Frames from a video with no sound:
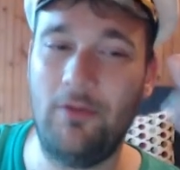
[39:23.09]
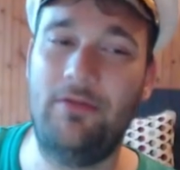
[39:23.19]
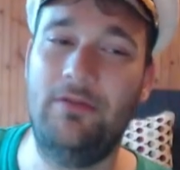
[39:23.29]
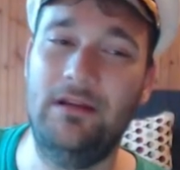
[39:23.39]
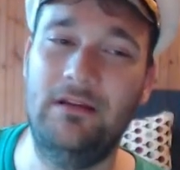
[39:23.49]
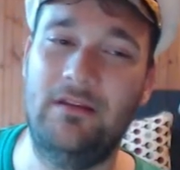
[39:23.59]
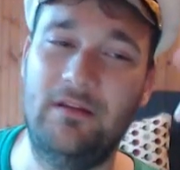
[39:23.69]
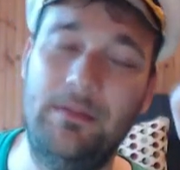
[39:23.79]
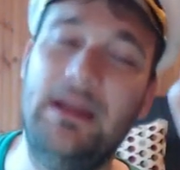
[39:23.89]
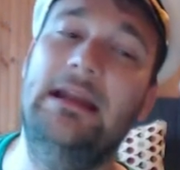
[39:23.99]
it's a
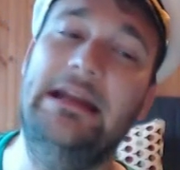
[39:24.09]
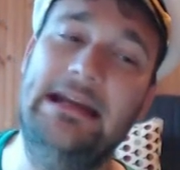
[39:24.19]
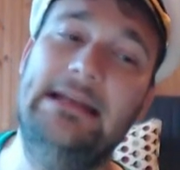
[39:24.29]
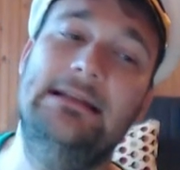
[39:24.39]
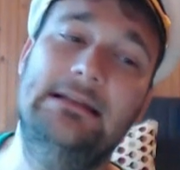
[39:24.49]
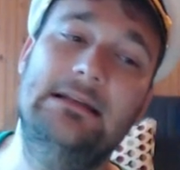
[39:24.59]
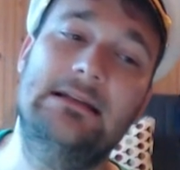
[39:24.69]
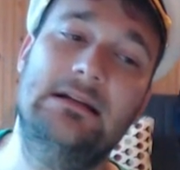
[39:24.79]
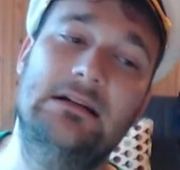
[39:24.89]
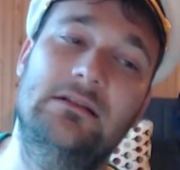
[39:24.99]
big hit to this
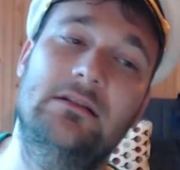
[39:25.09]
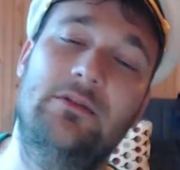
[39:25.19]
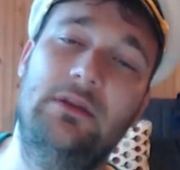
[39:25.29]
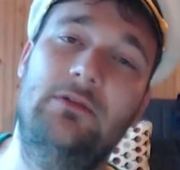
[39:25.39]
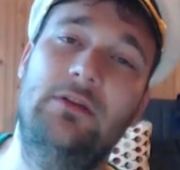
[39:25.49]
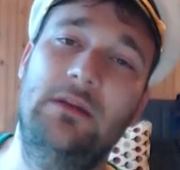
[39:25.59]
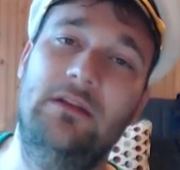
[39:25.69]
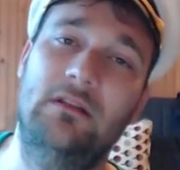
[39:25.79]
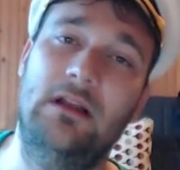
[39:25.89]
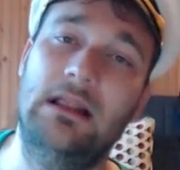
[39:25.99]
card. 3/3 means
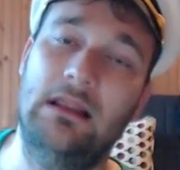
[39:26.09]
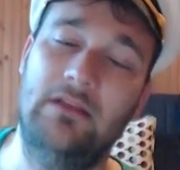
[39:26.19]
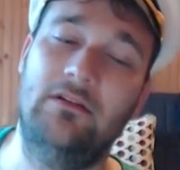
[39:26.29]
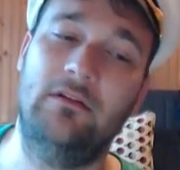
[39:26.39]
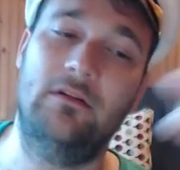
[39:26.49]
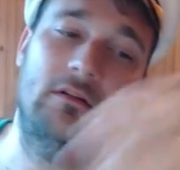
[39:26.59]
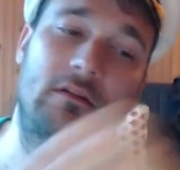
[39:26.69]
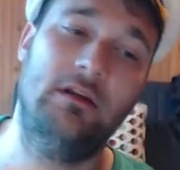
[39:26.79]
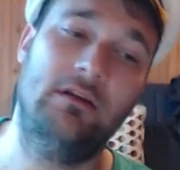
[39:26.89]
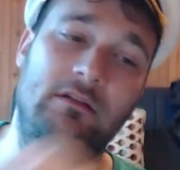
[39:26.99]
a lot less on turn
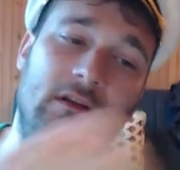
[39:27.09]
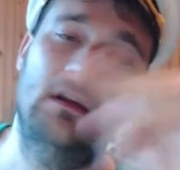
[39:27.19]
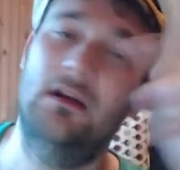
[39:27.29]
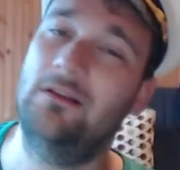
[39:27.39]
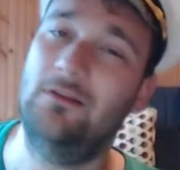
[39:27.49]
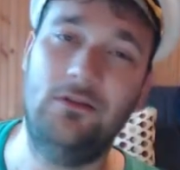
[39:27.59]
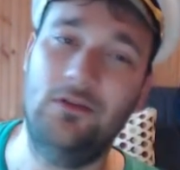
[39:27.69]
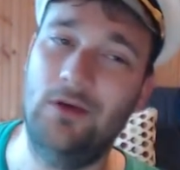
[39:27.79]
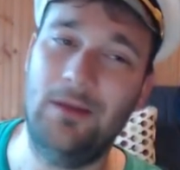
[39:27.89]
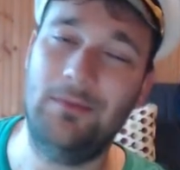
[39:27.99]
6. A 2/2
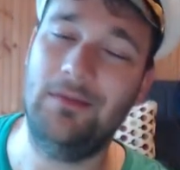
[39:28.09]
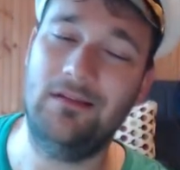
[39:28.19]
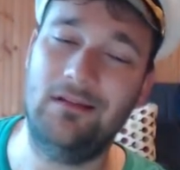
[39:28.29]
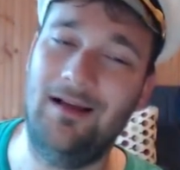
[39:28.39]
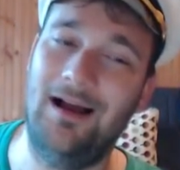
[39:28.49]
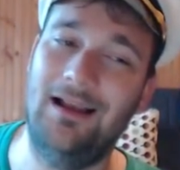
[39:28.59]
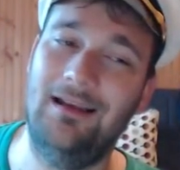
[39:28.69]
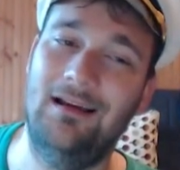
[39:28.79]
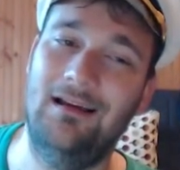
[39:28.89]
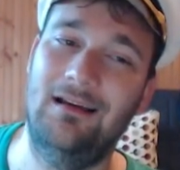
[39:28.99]
weapon means a lot
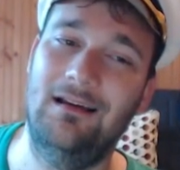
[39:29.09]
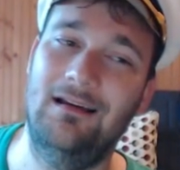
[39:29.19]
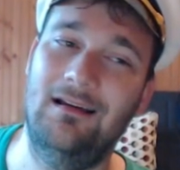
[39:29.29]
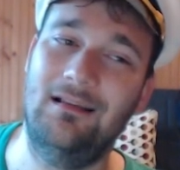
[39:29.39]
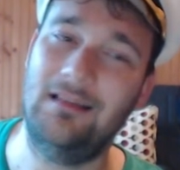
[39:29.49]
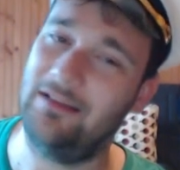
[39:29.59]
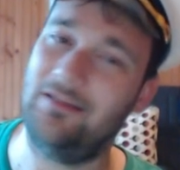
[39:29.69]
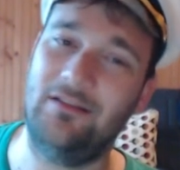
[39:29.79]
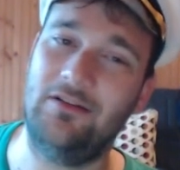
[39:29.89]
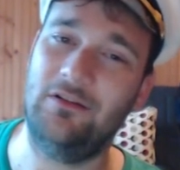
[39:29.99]
less
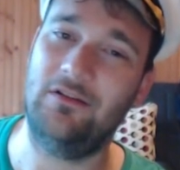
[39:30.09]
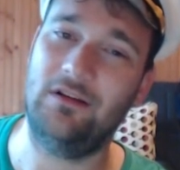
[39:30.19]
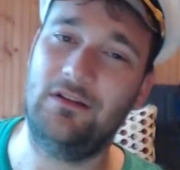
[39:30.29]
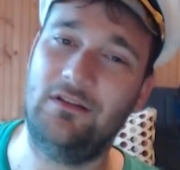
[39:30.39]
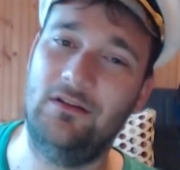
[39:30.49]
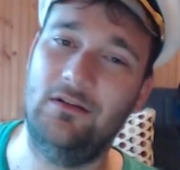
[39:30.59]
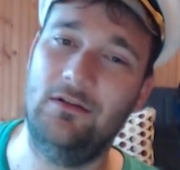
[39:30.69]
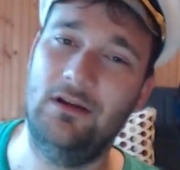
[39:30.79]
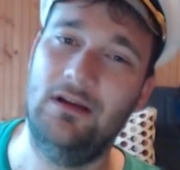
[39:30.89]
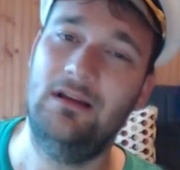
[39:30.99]
on turn 6 too.
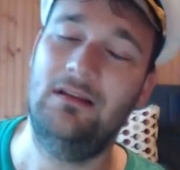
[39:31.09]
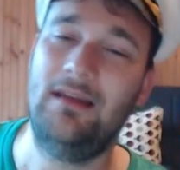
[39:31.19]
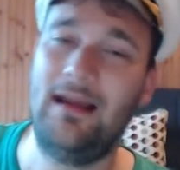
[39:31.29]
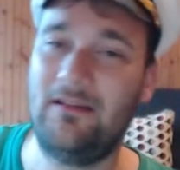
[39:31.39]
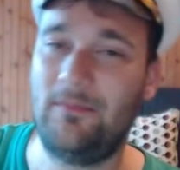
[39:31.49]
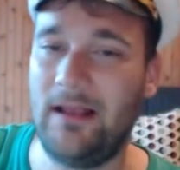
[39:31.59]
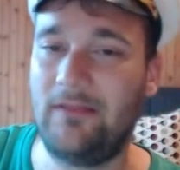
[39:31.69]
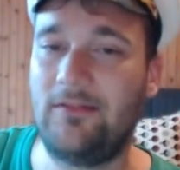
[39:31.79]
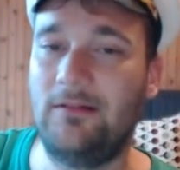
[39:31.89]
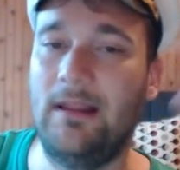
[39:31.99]

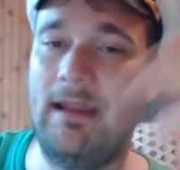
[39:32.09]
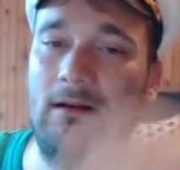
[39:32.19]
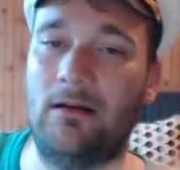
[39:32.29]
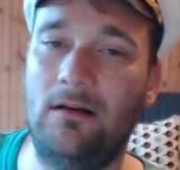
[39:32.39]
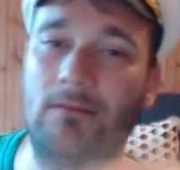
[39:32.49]
Taskmaster later,